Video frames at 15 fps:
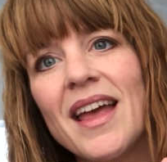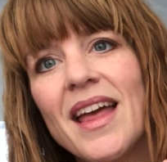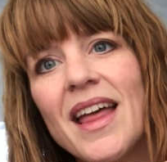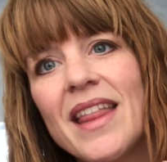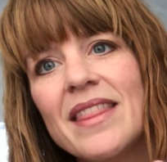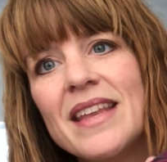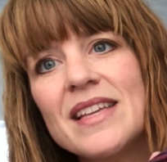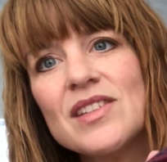
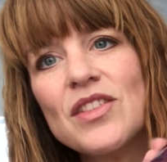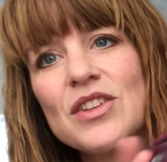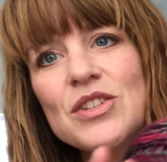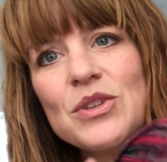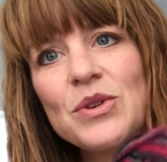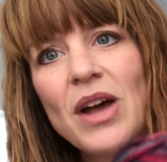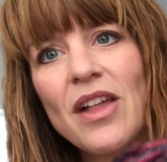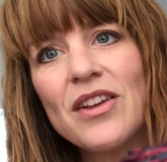these are the
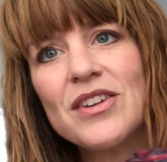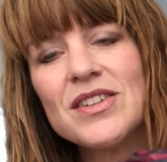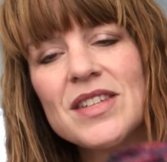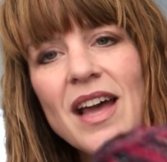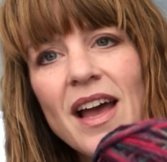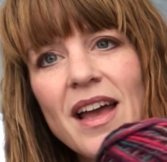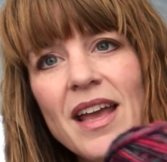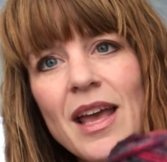two colors
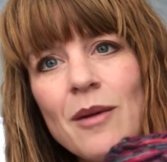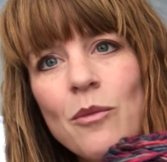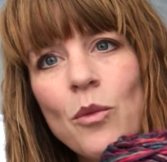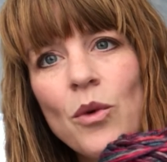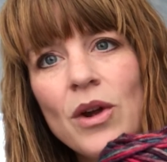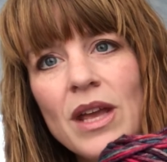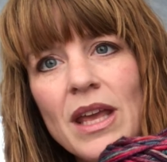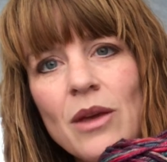I am
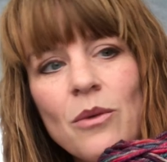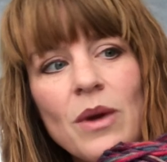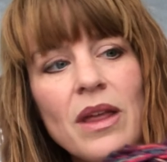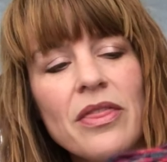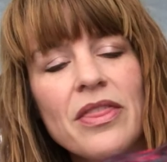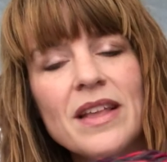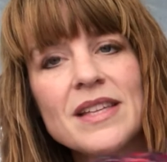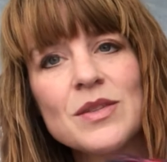working
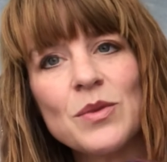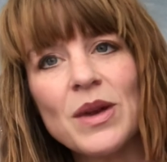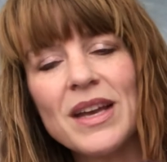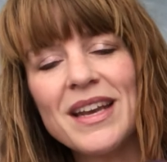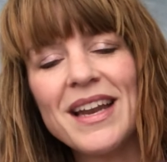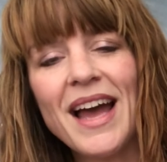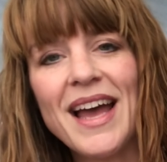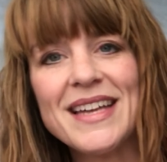with. This
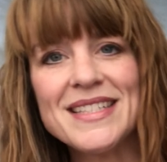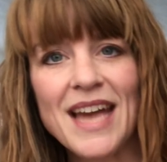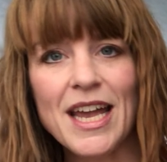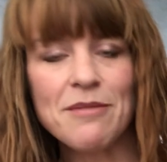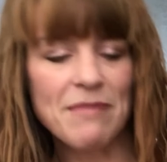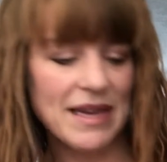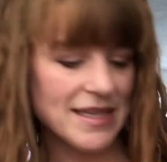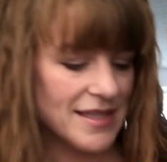one I
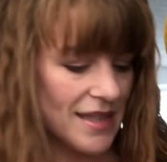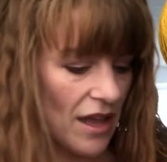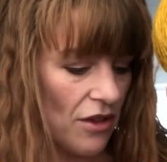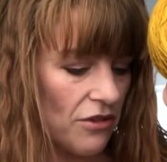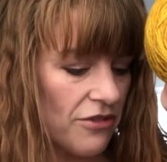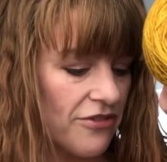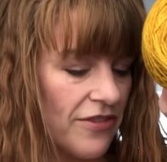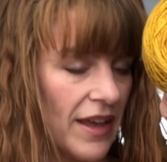dyed
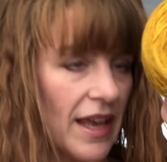myself.